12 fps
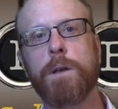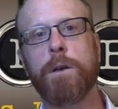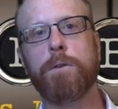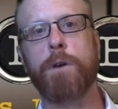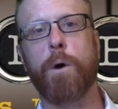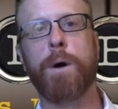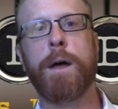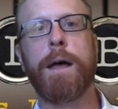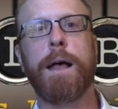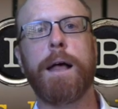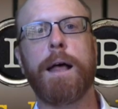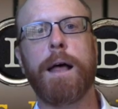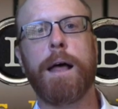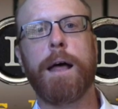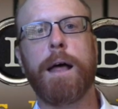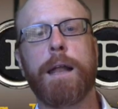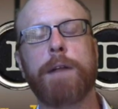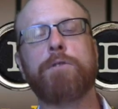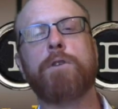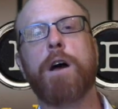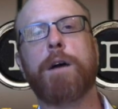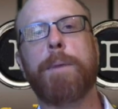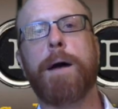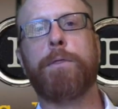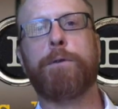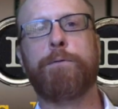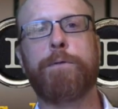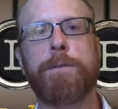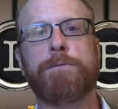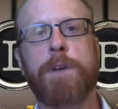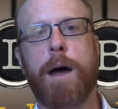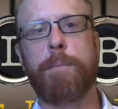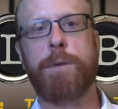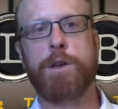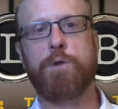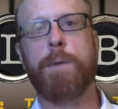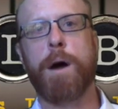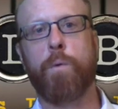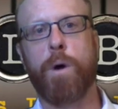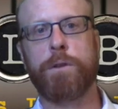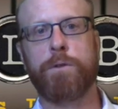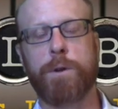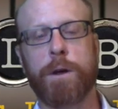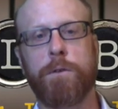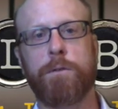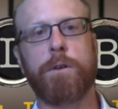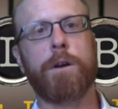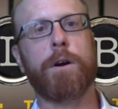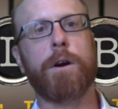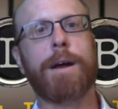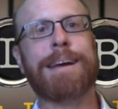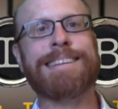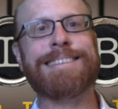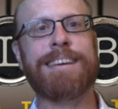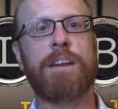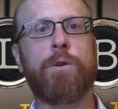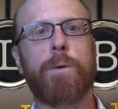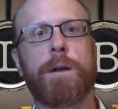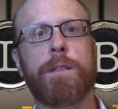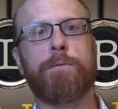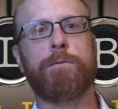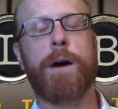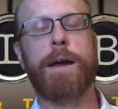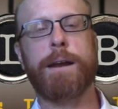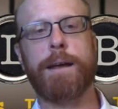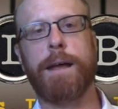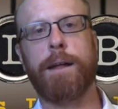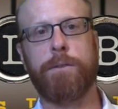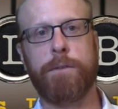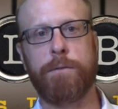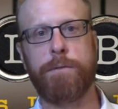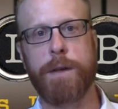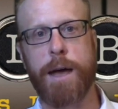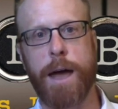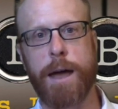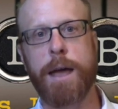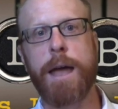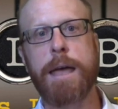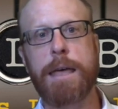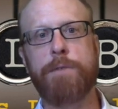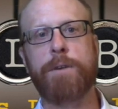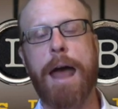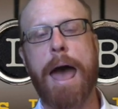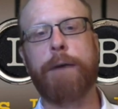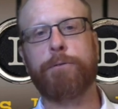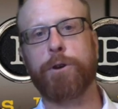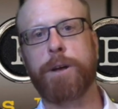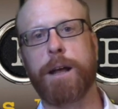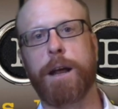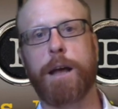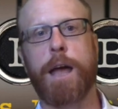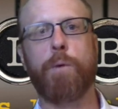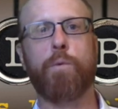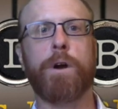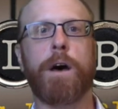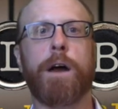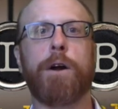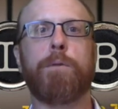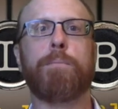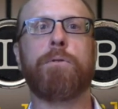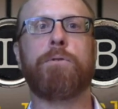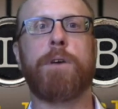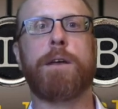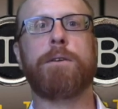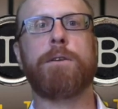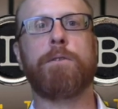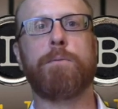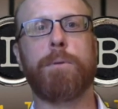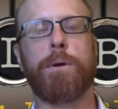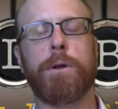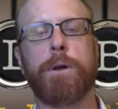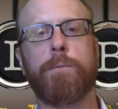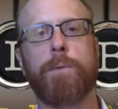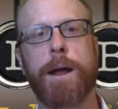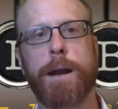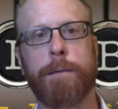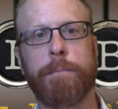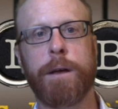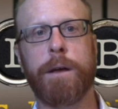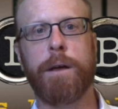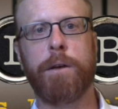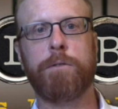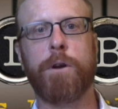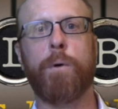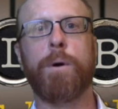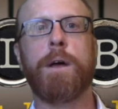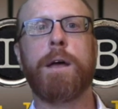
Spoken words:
So let's talk about the fifth time that you might want to consider continuing the fight against the VA even after getting a 100% disability rating. So